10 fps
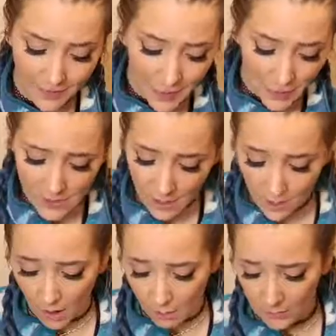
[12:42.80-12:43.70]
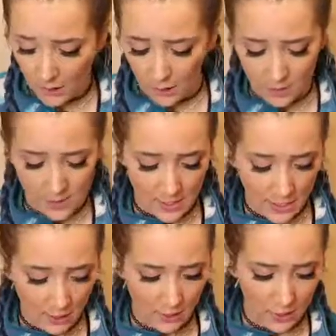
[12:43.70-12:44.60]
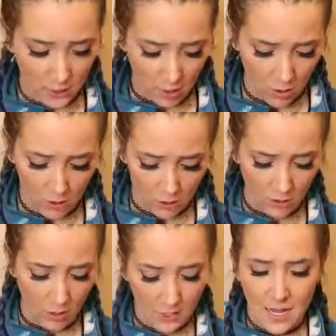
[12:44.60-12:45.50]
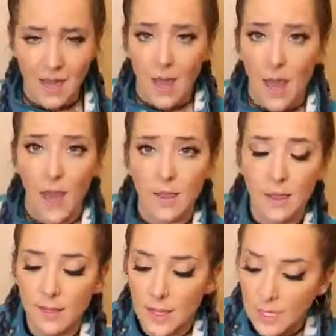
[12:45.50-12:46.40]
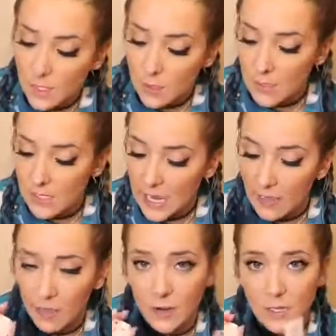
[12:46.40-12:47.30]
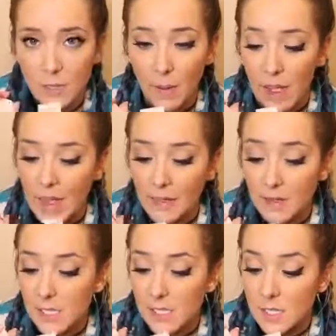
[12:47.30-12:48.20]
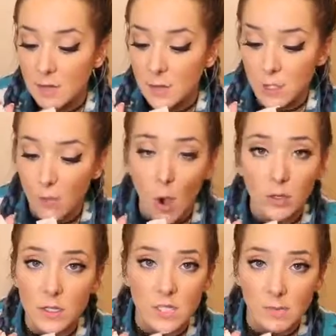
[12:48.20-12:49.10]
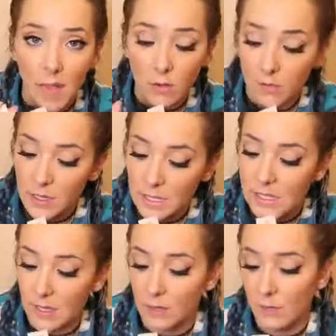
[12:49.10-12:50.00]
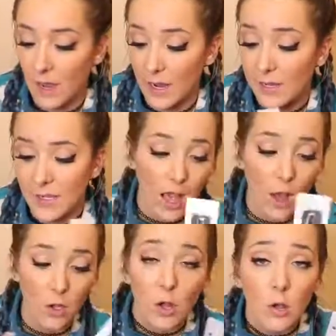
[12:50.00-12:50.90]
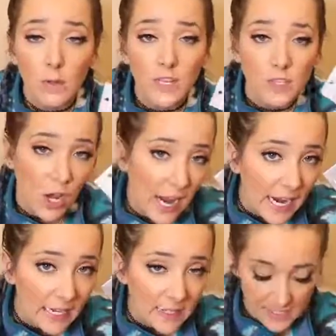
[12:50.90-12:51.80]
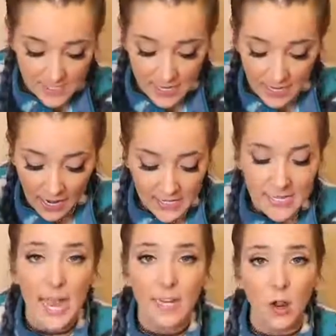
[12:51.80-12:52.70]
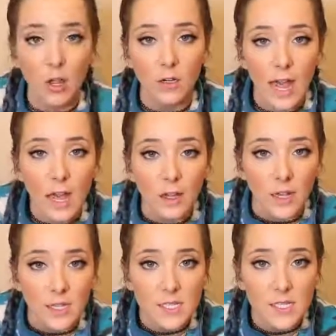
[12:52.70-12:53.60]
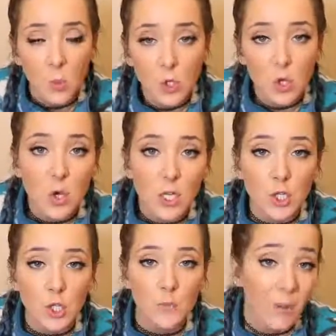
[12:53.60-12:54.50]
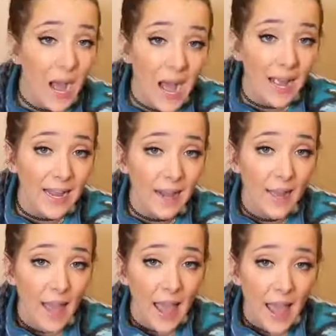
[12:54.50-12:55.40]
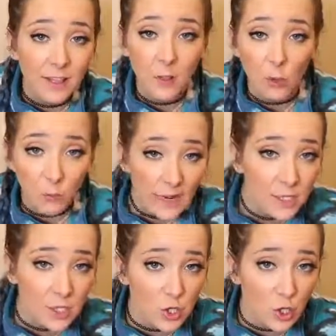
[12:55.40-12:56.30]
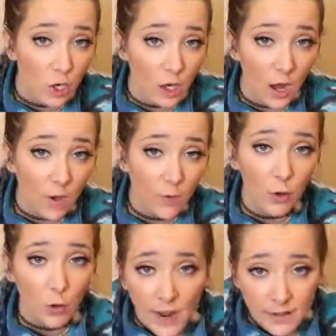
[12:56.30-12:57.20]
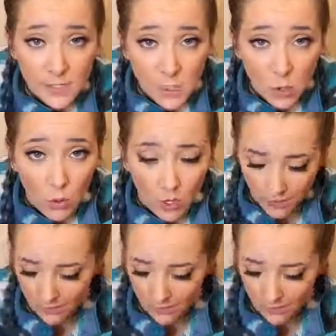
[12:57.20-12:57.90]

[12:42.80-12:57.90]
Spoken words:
This was a couple dollars, I think, or like $1.30. And then these two together to buy, this is the smallest amount of these I could find, along with a chain. This is like a $10 necklace, which you could just buy at the register of a craft store.